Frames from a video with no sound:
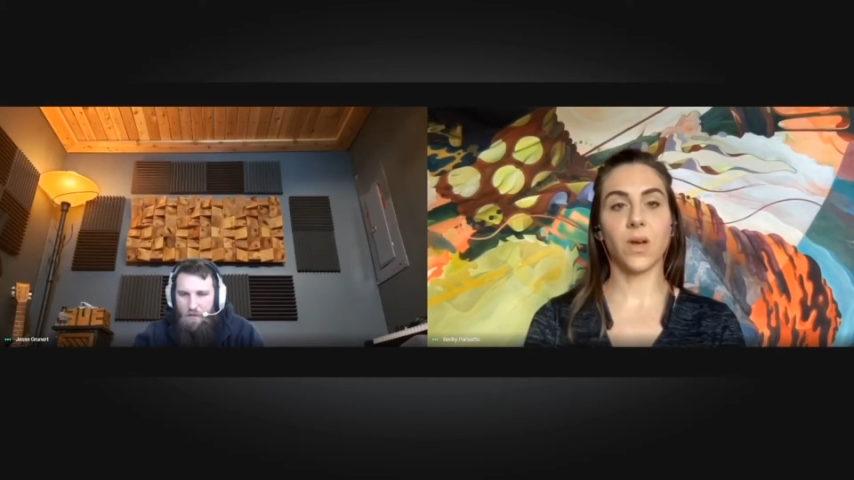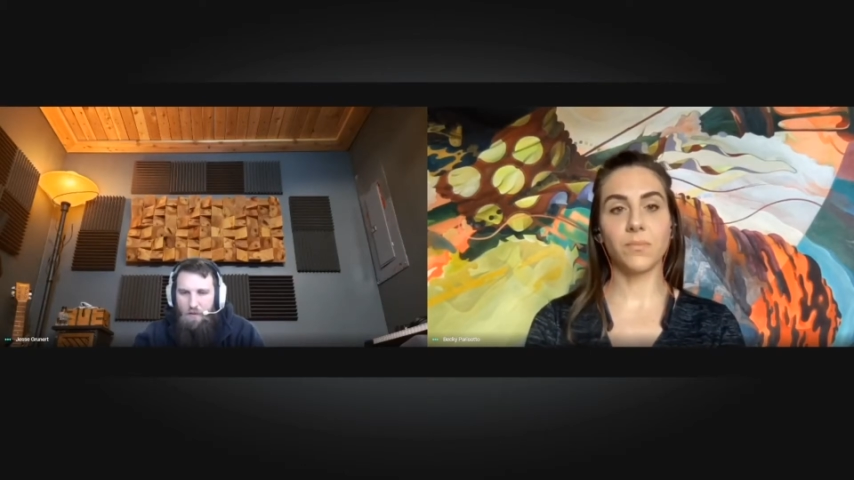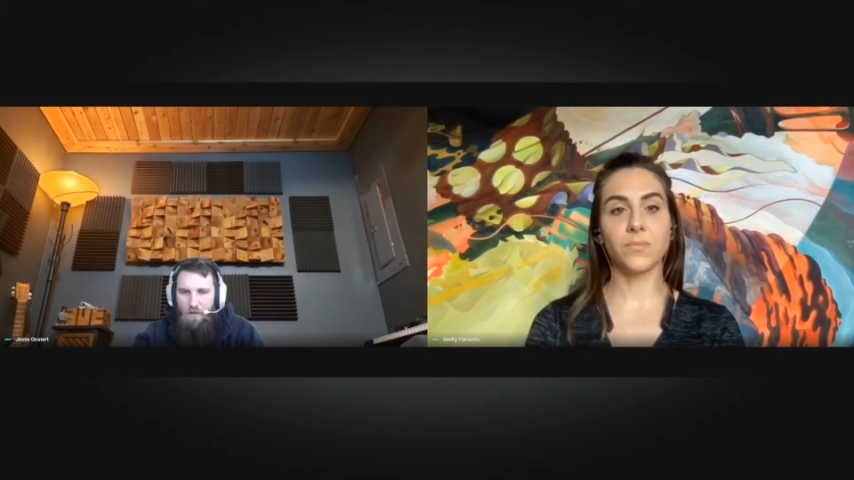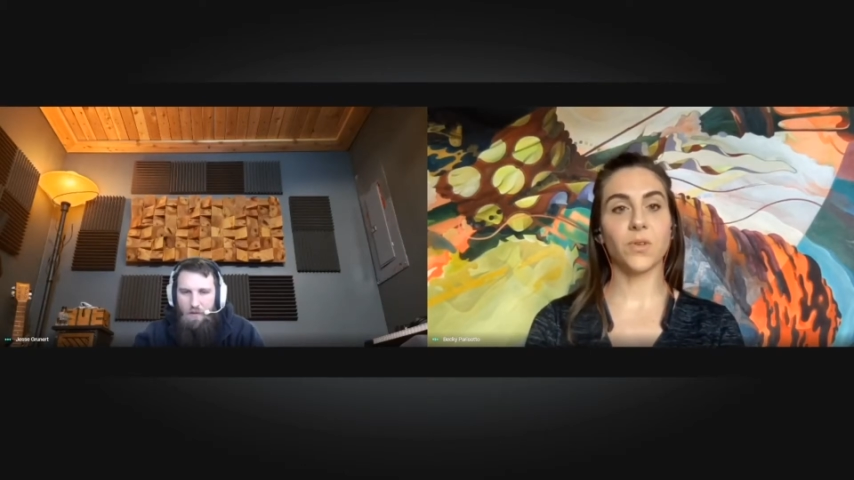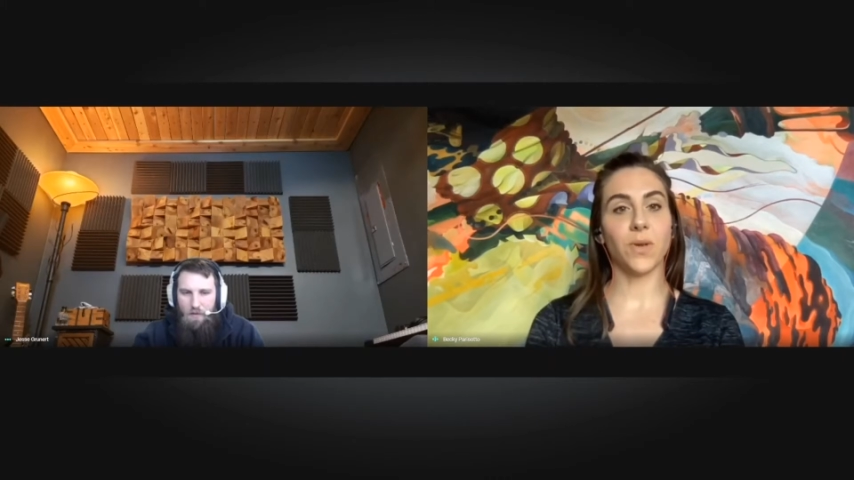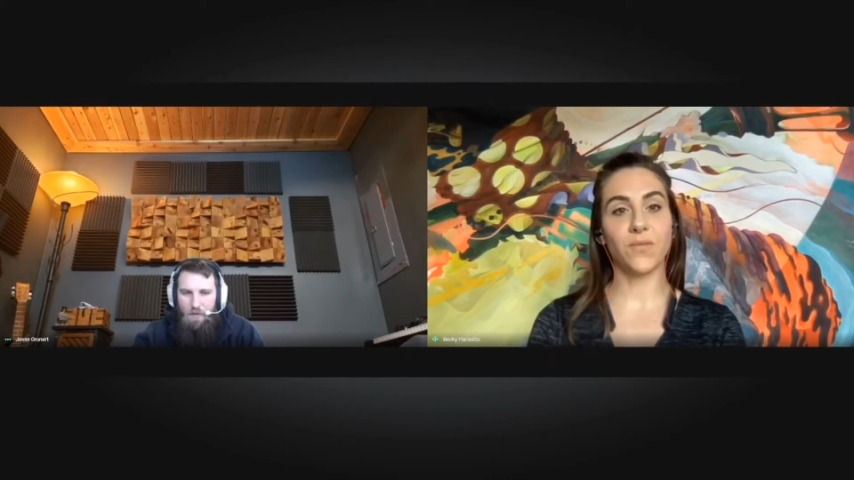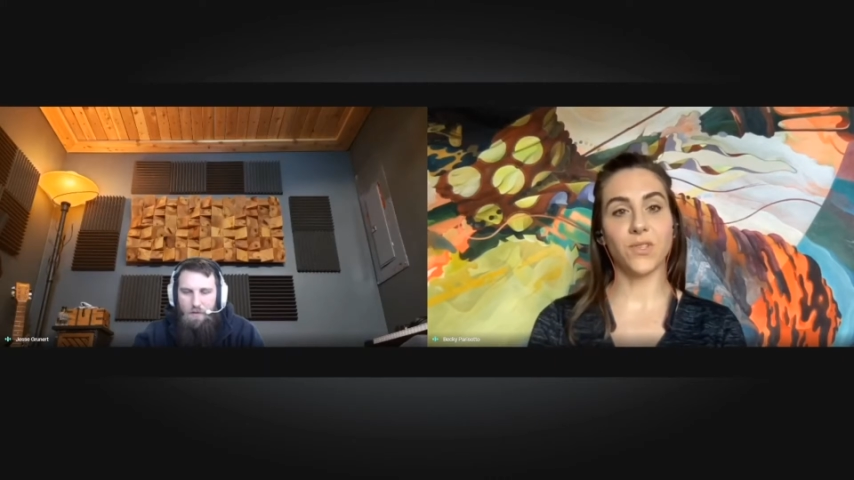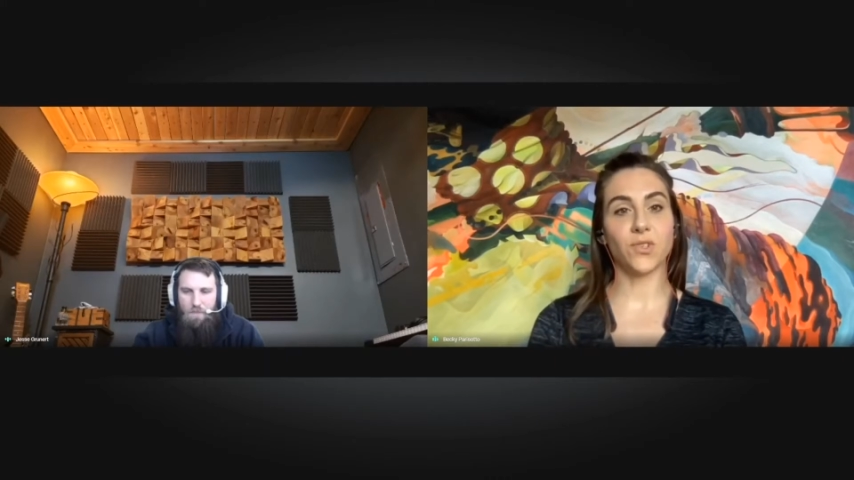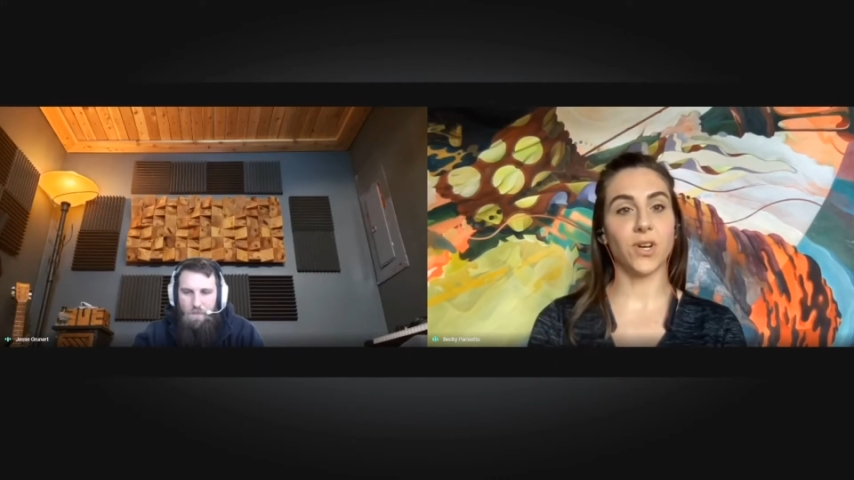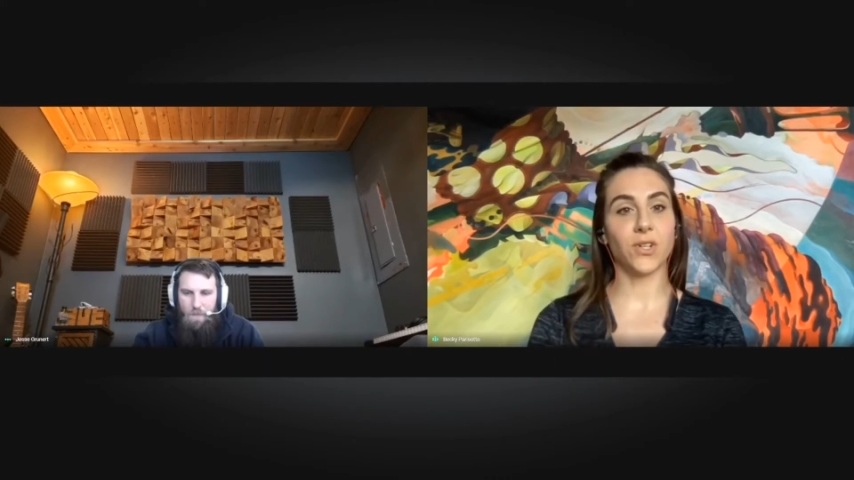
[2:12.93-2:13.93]
Okay, so
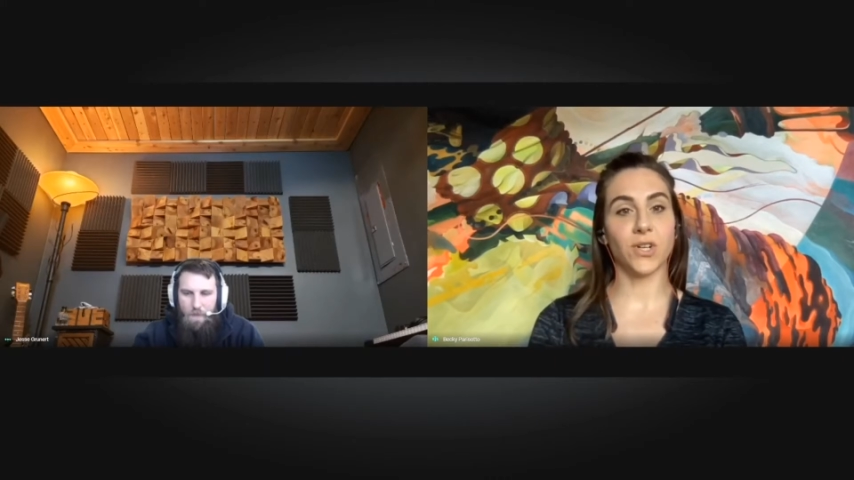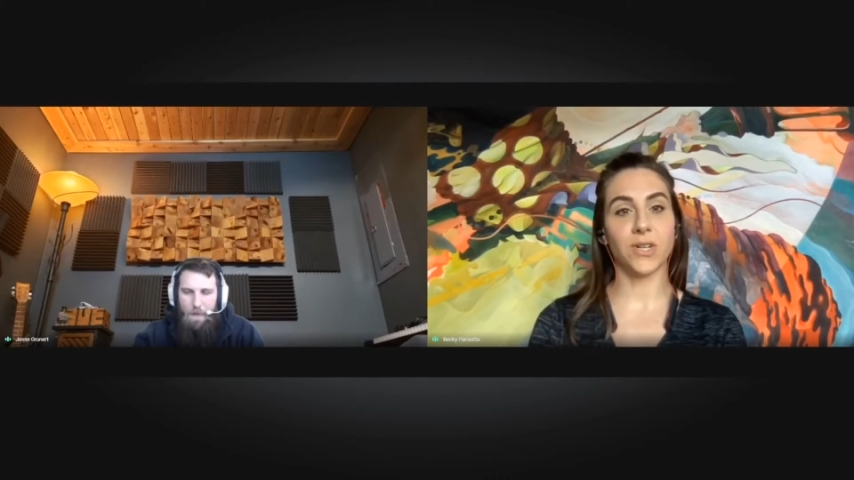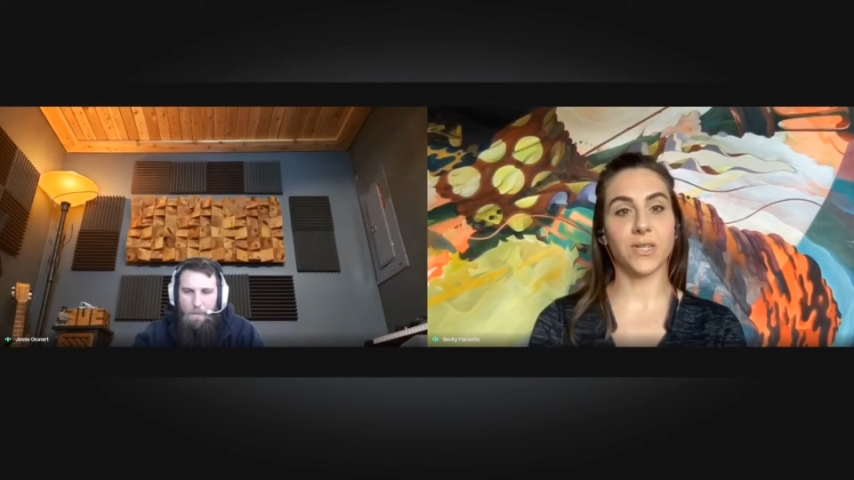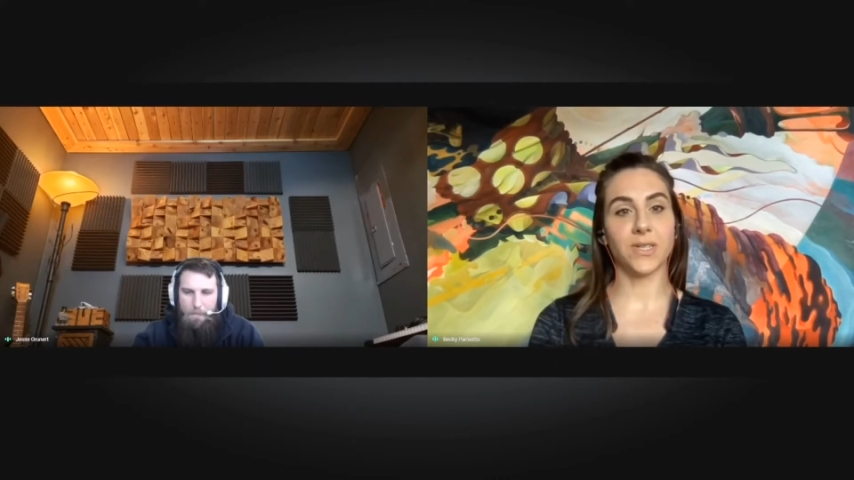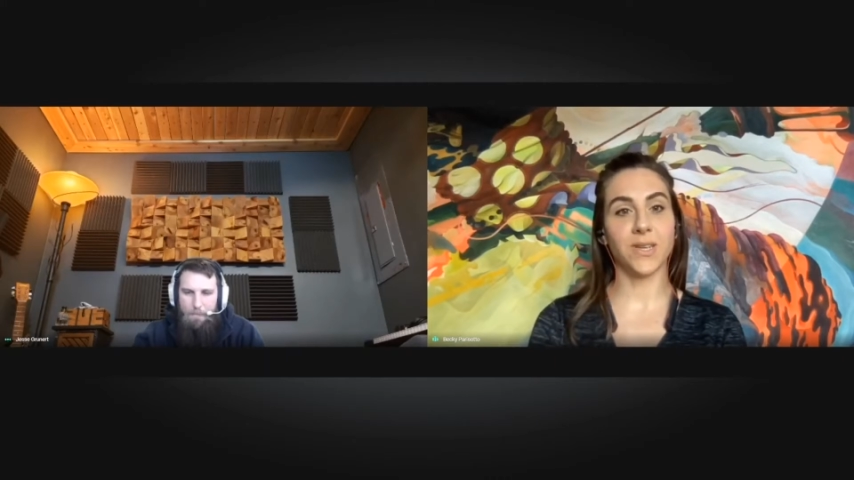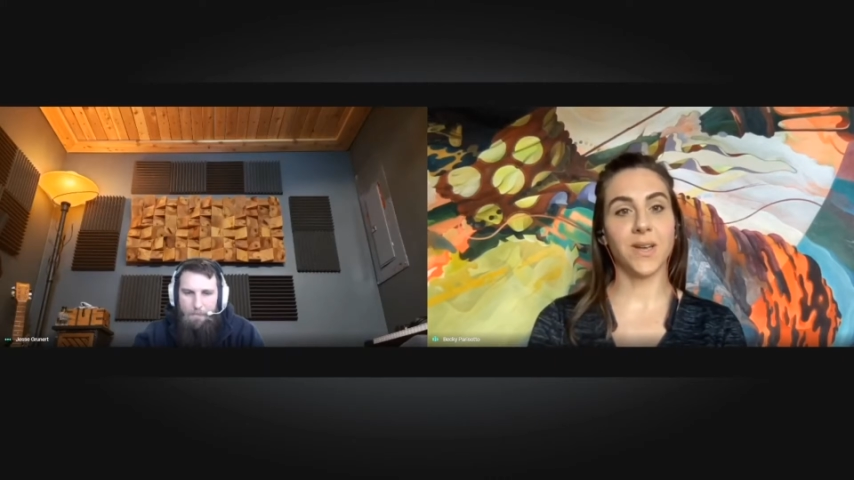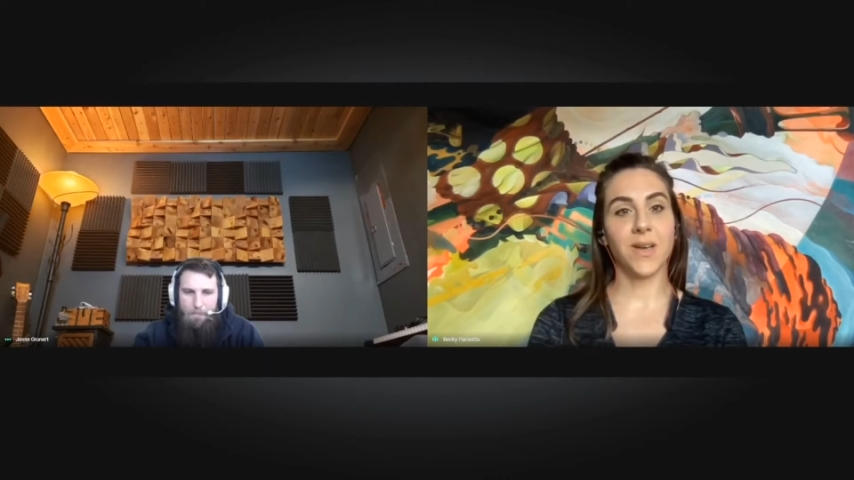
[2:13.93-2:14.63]
infrastructure is